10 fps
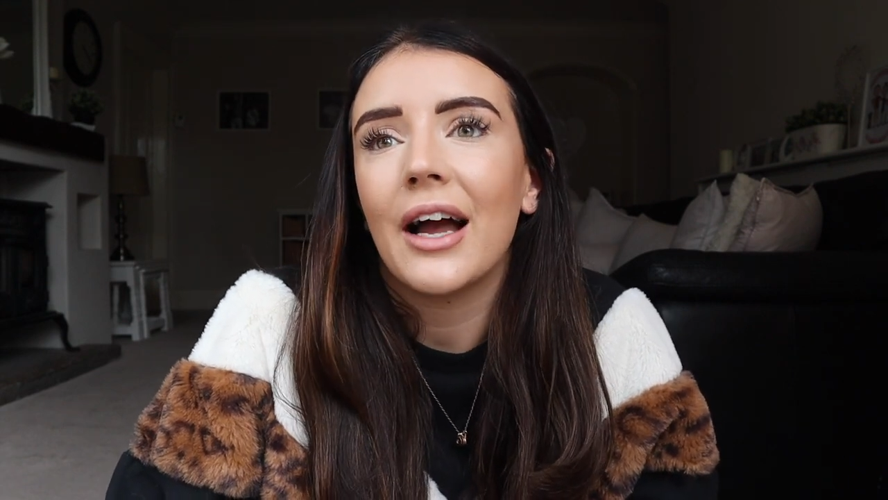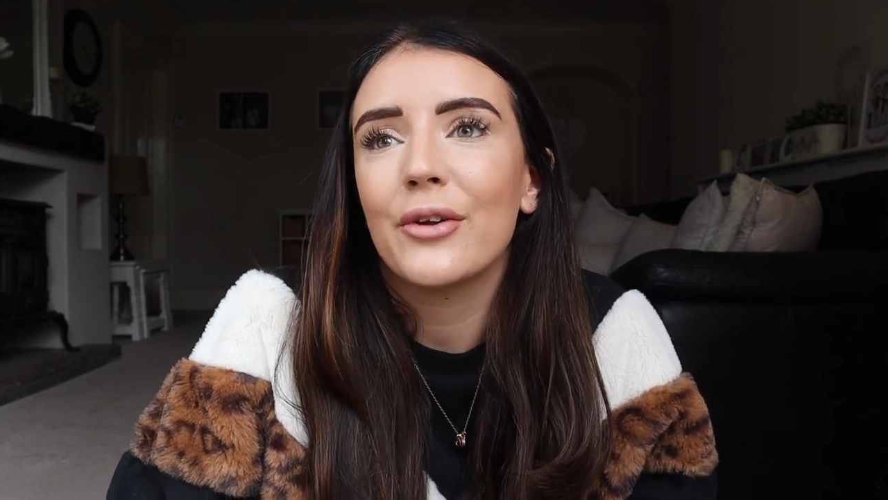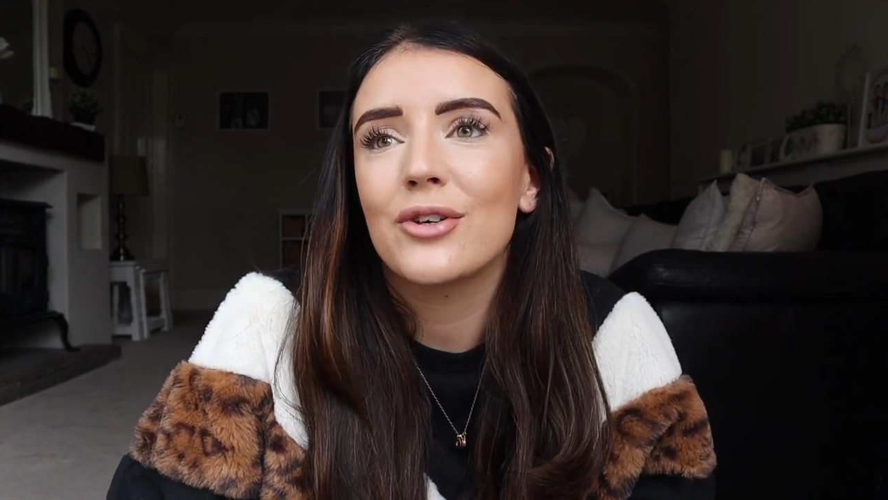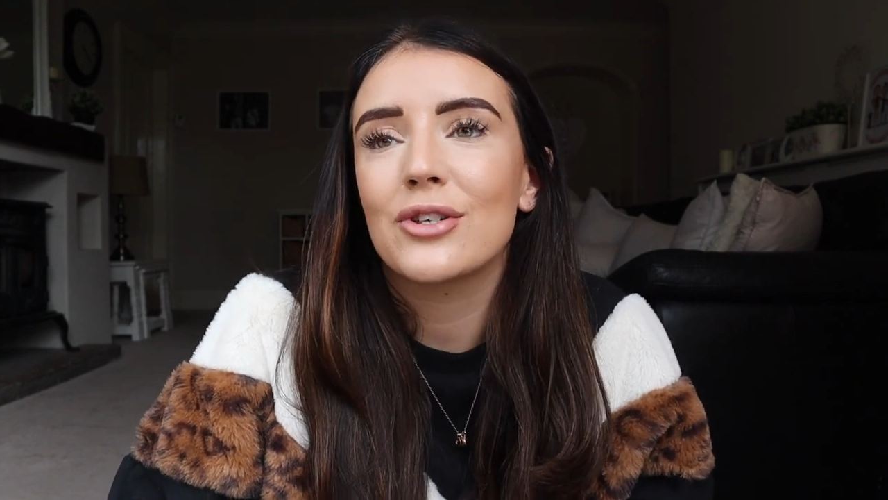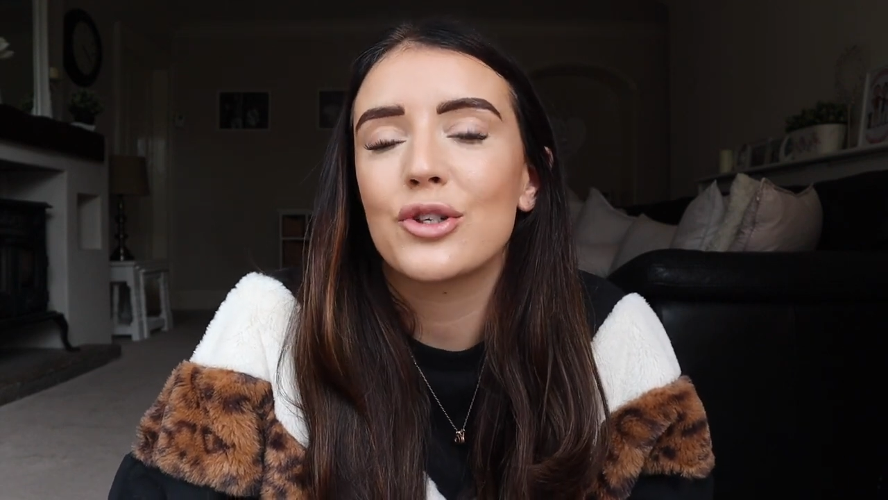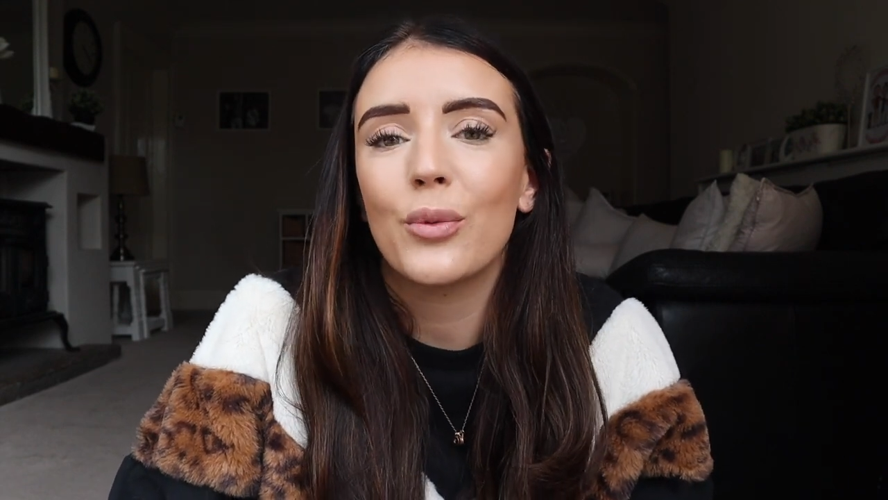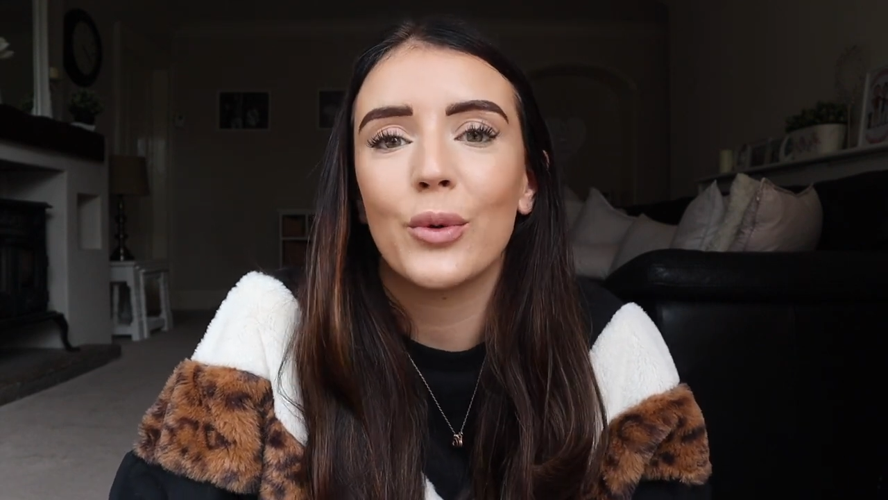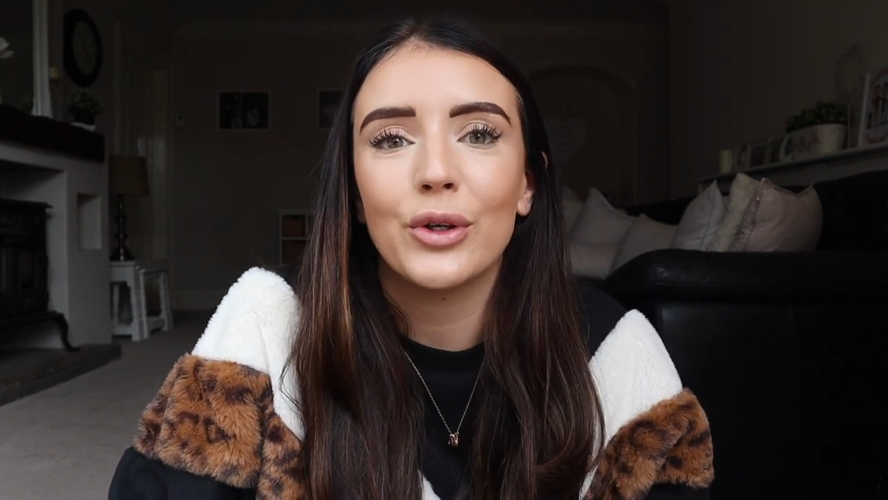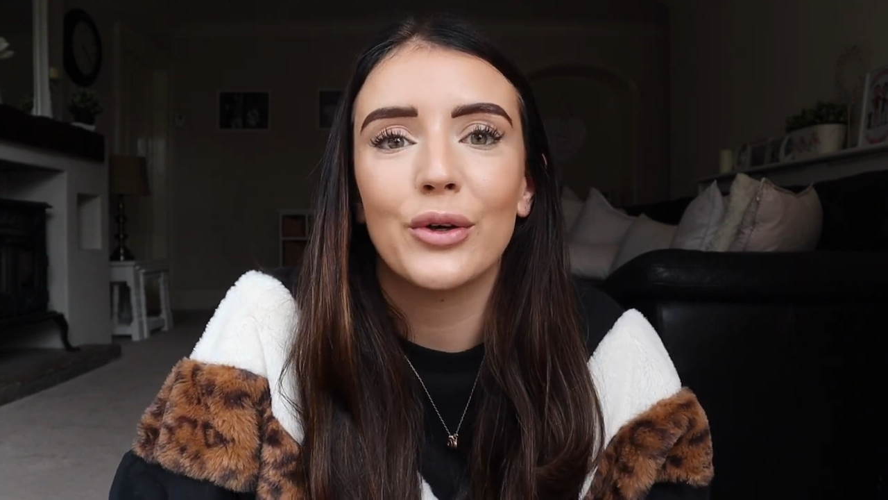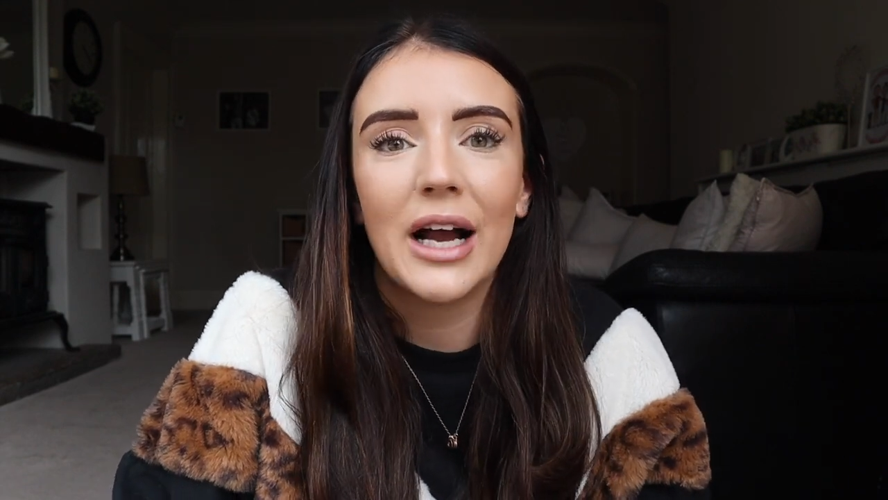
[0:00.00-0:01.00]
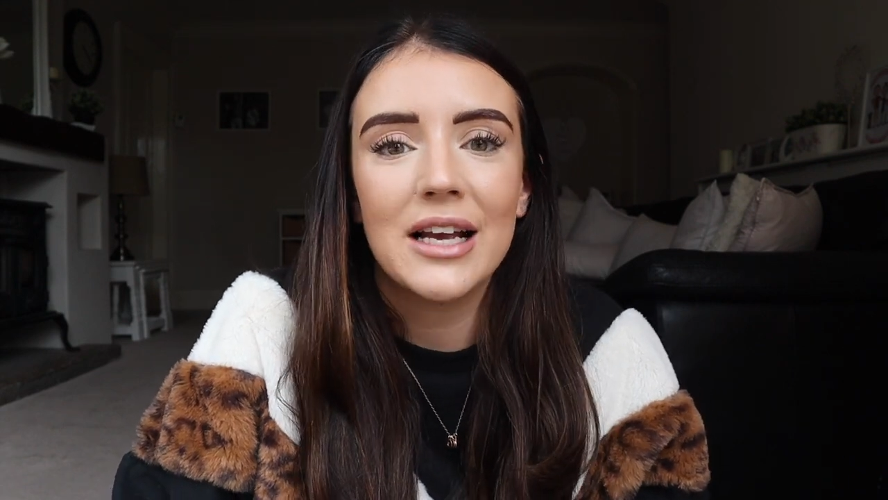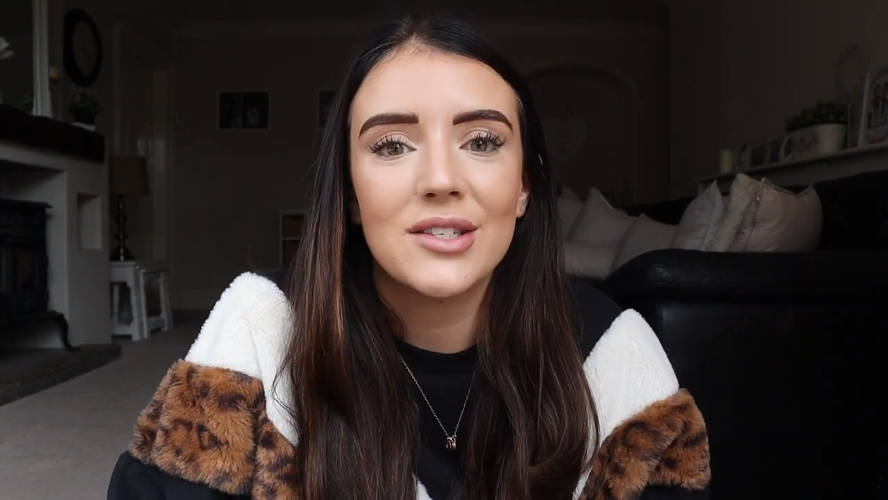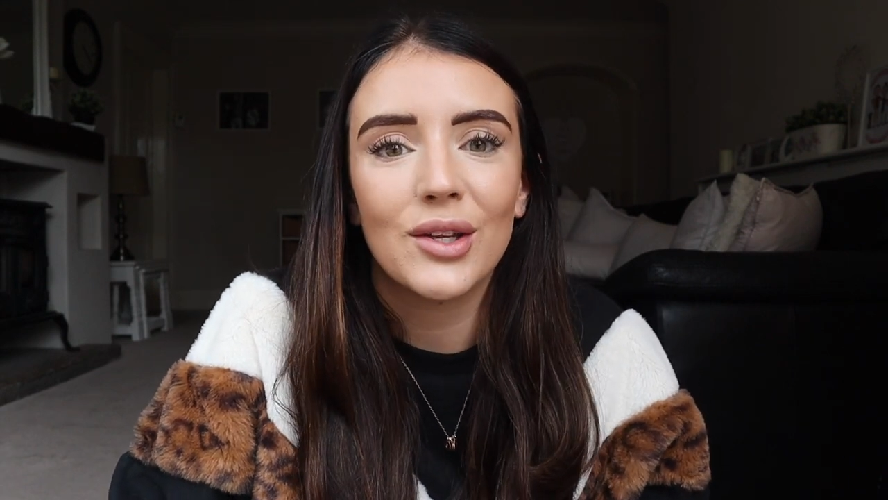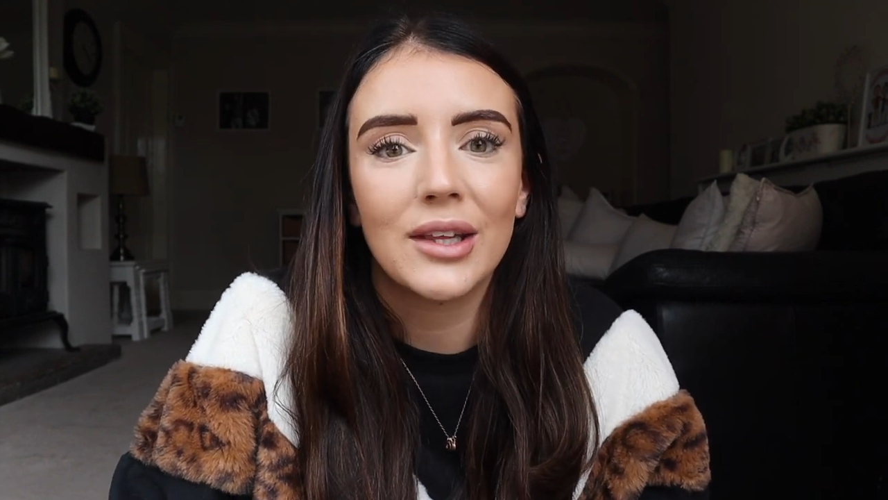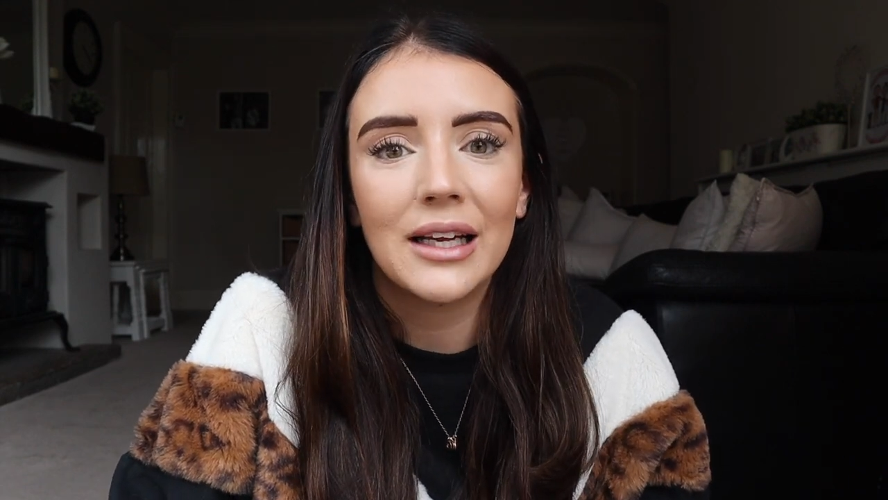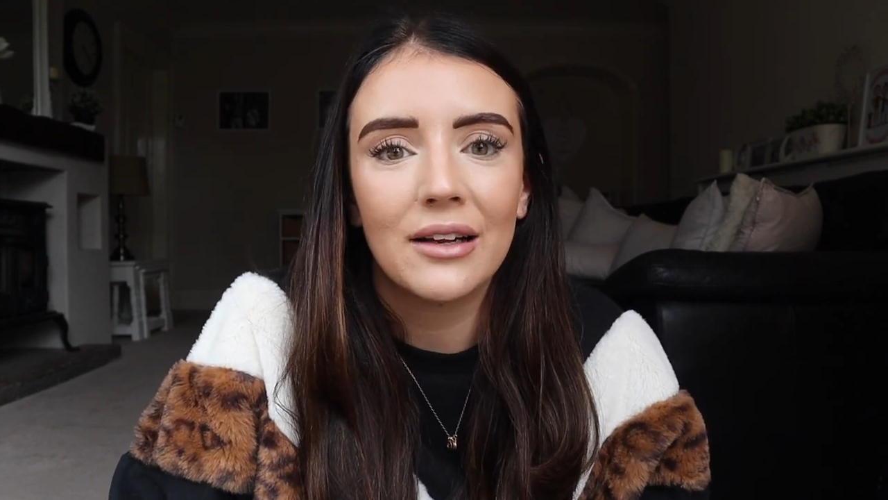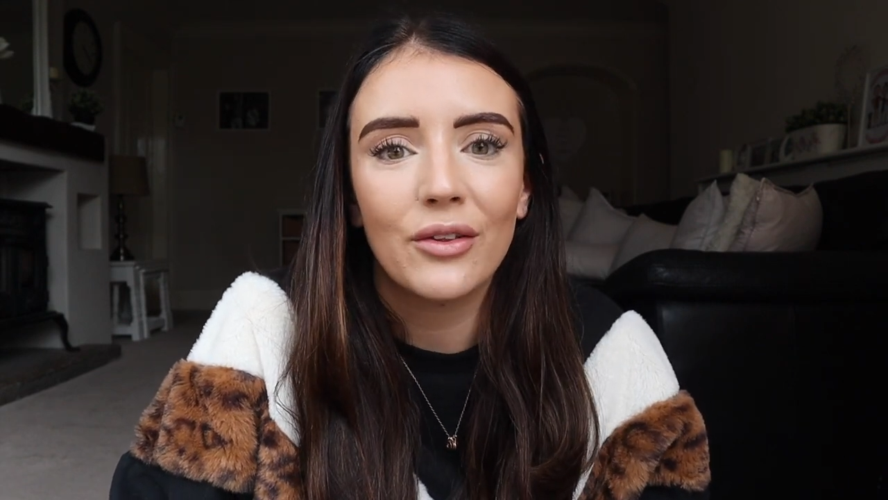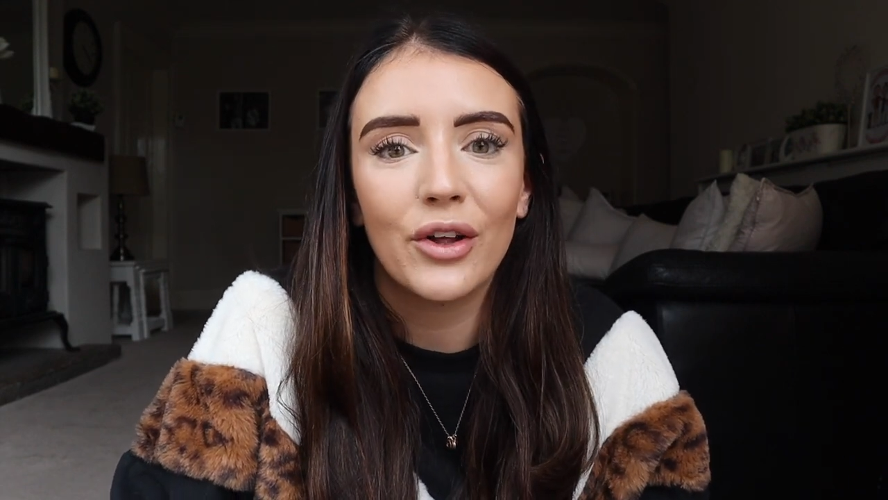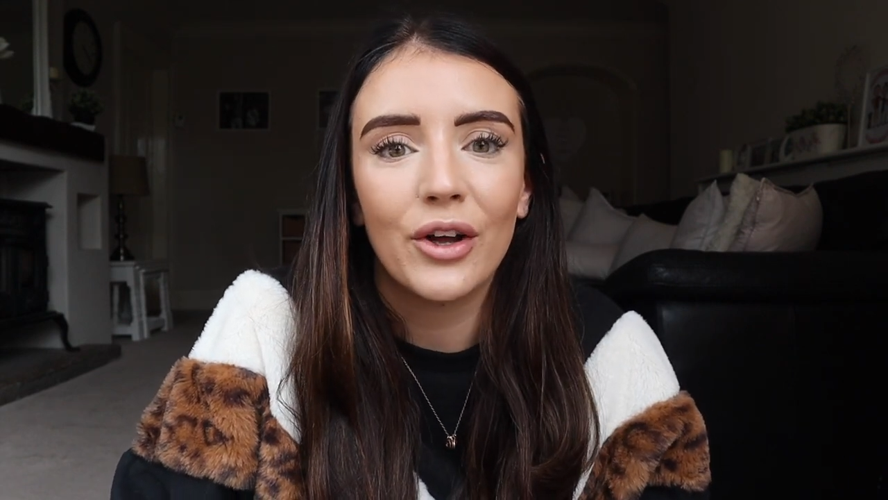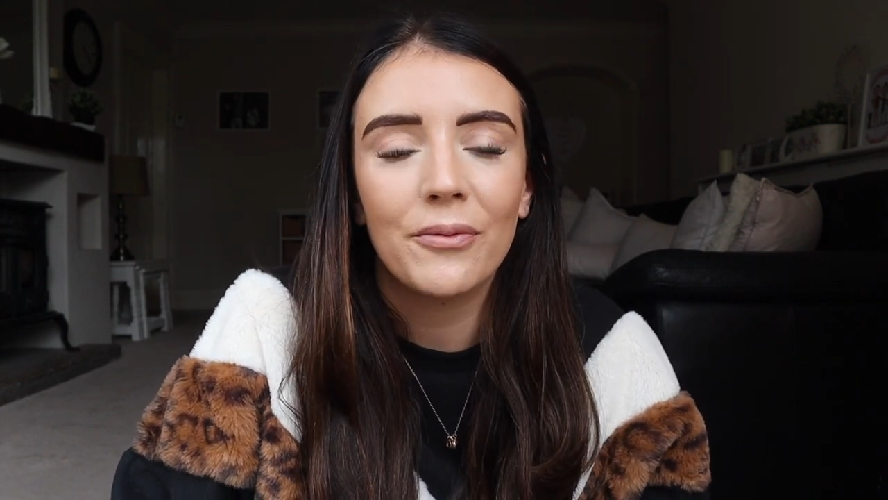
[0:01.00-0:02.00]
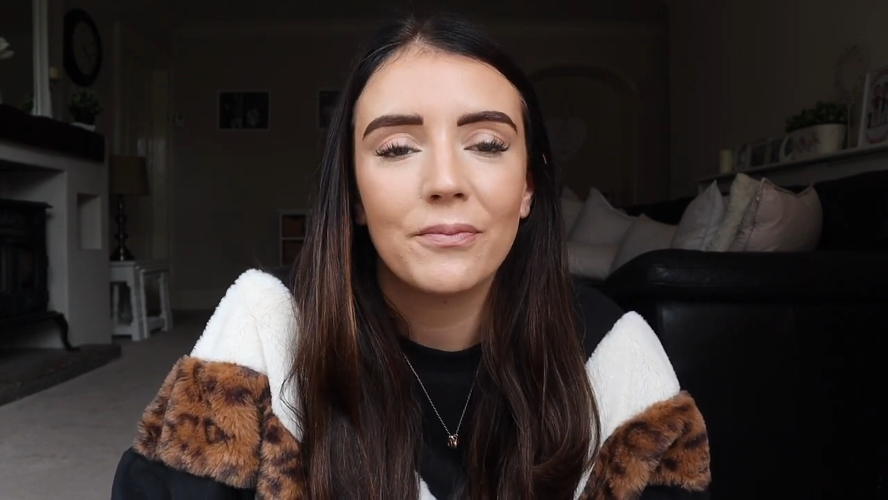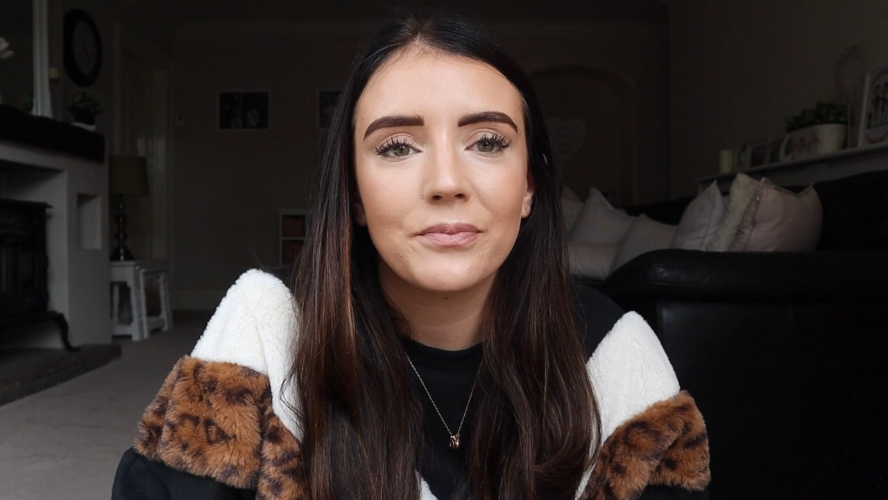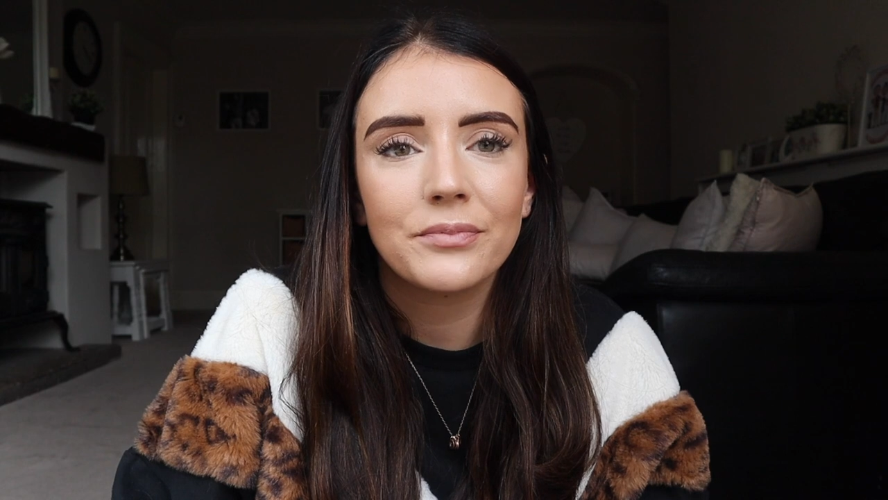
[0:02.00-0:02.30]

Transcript: I just don't want you guys to think that